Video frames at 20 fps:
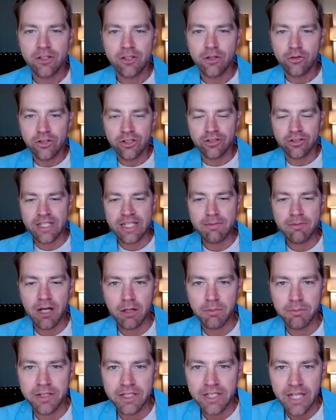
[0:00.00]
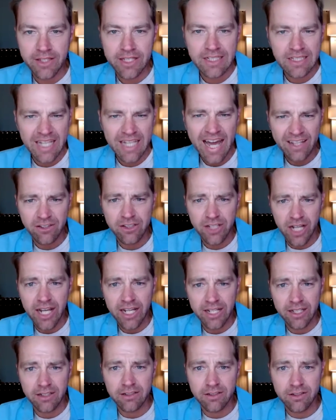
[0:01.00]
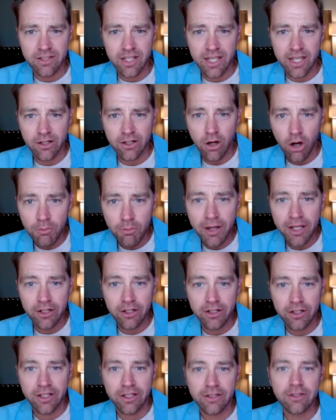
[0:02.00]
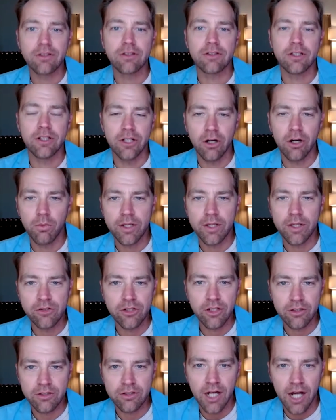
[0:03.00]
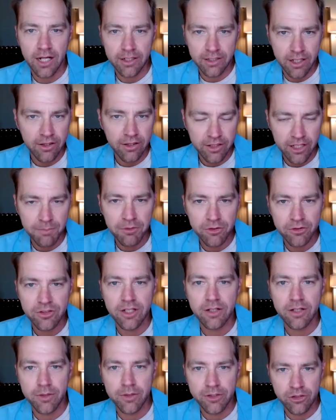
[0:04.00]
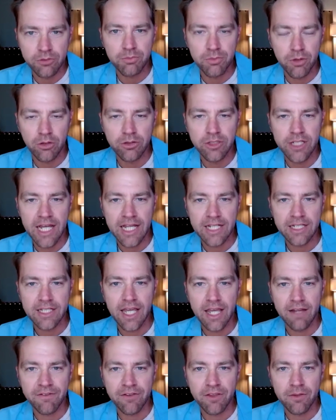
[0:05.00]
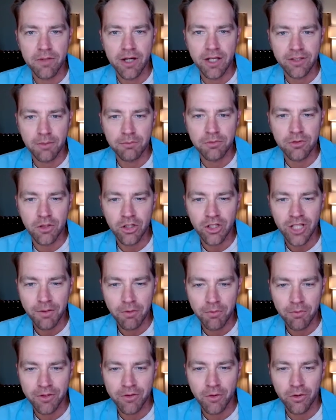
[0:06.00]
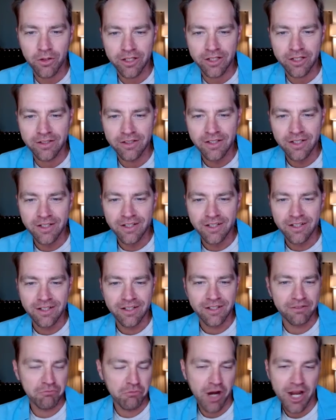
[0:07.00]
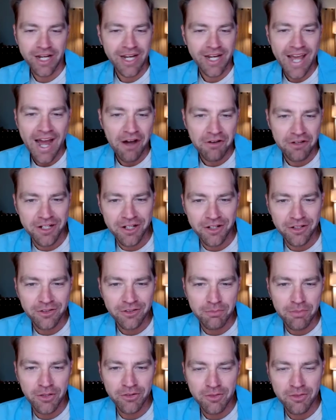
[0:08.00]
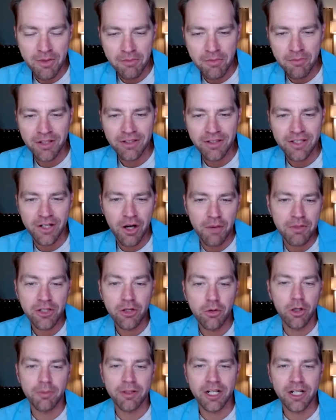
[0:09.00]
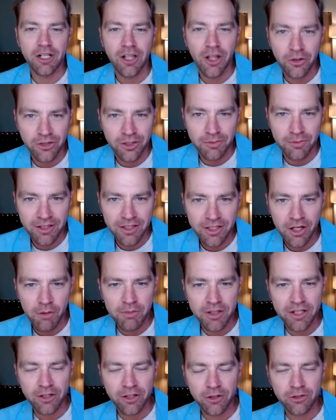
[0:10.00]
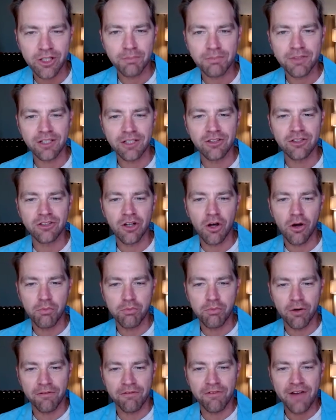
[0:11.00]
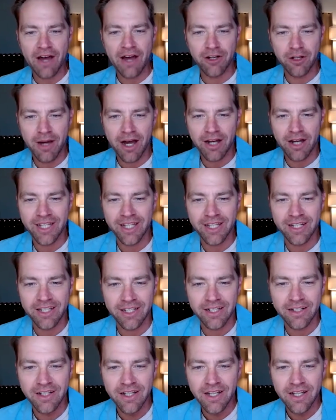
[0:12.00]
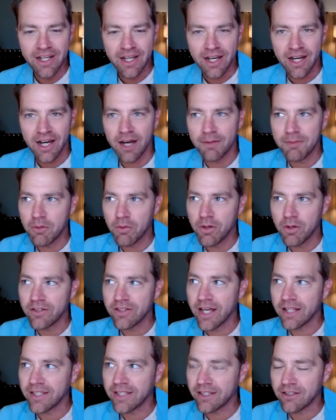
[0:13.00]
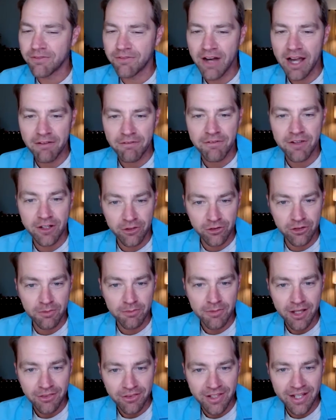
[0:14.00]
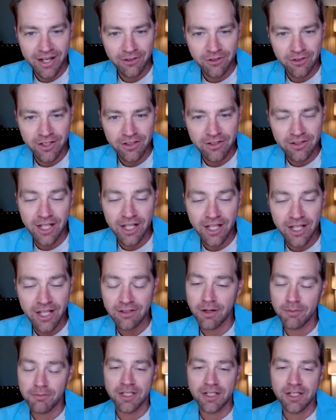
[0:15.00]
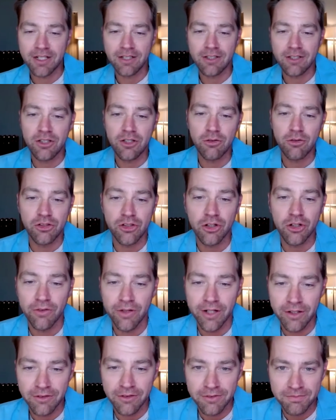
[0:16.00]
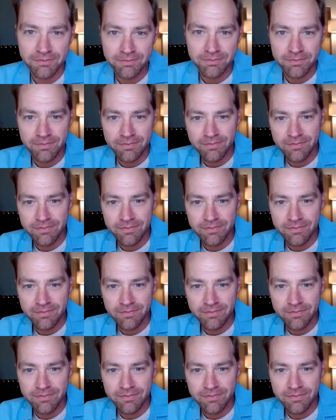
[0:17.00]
I mean, you just emailed me, I think last night saying, oh my goodness, you know, we just got kind of the numbers in and we just broke 10K for the month. I'm so glad we're recording right now, you know, as opposed to maybe a month ago. I mean, you would have been close a month ago, but there's something so profound about hitting. I mean, what is that? That's five figures a month now. So that's that, I mean, that's a huge turnaround.